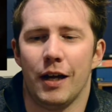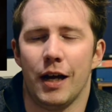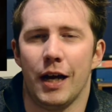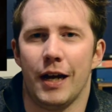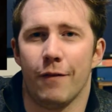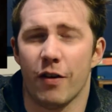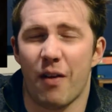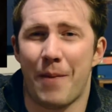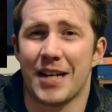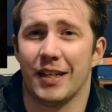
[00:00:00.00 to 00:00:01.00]
in front of
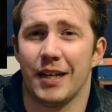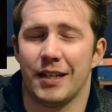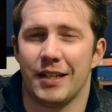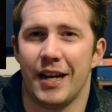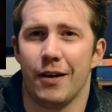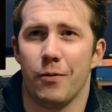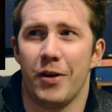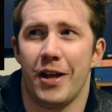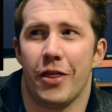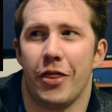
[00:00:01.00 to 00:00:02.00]
a back to container
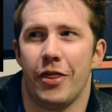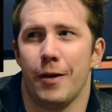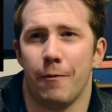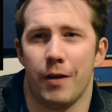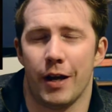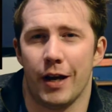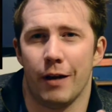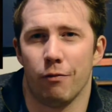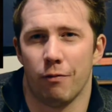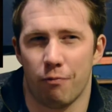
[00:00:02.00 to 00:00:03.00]
with the